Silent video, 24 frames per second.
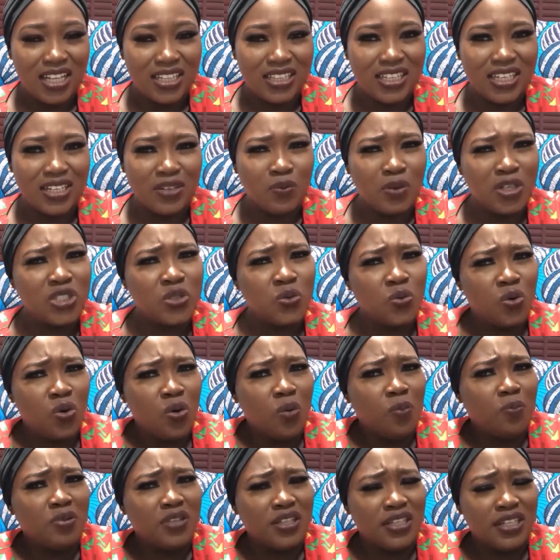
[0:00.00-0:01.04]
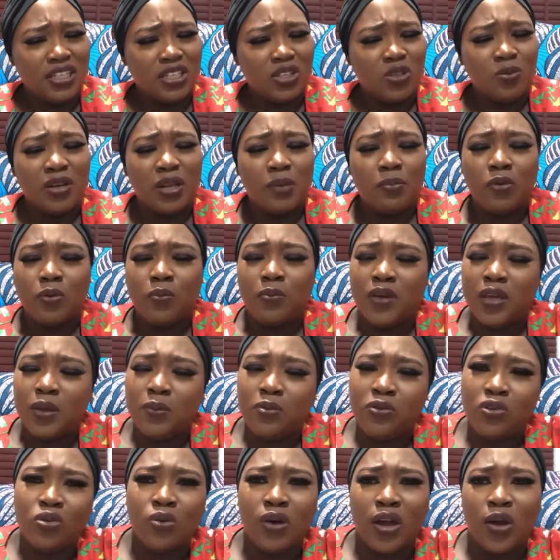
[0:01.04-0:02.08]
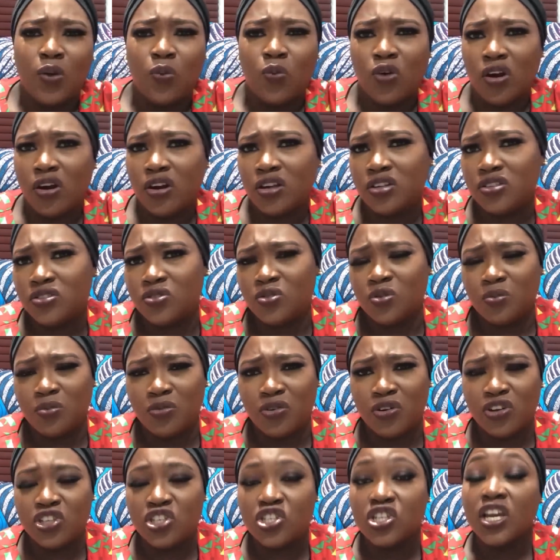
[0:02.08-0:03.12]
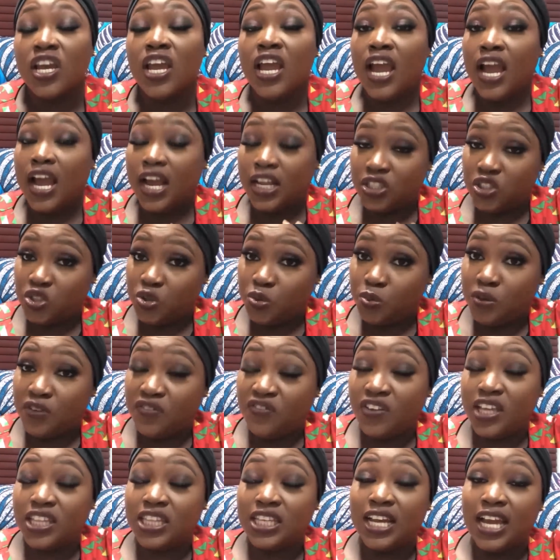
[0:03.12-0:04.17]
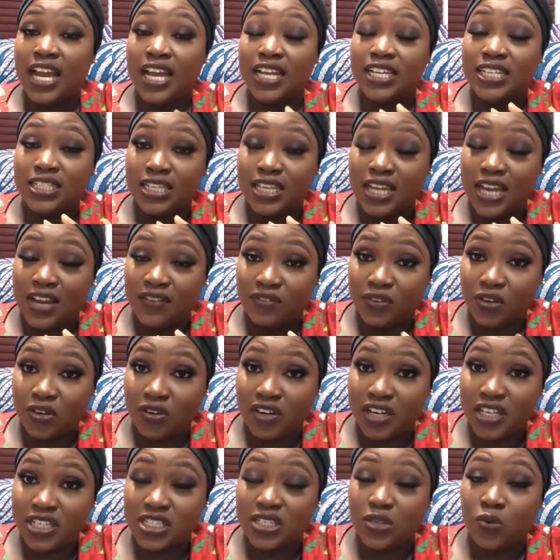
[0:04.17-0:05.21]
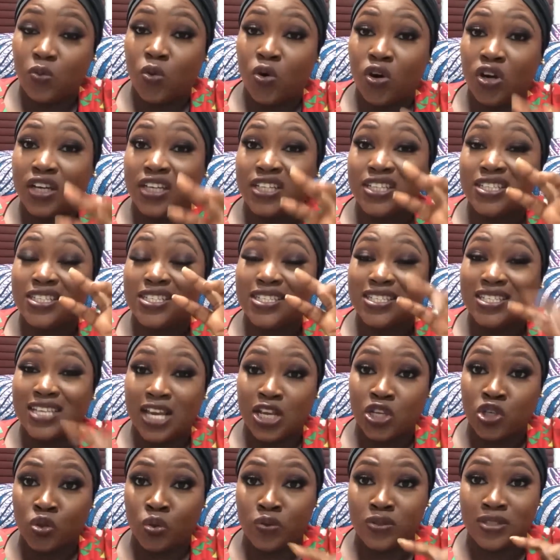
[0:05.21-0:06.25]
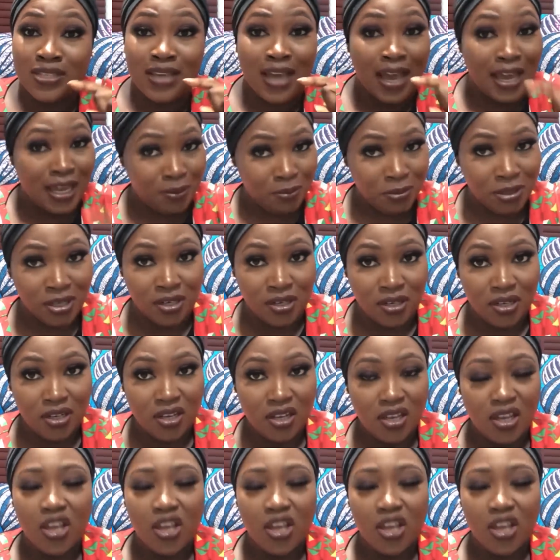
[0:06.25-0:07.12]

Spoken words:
And then when she would complain, he'd be like, "But babe, I work so much." And to be fair, the guy did have crazy working schedule timing.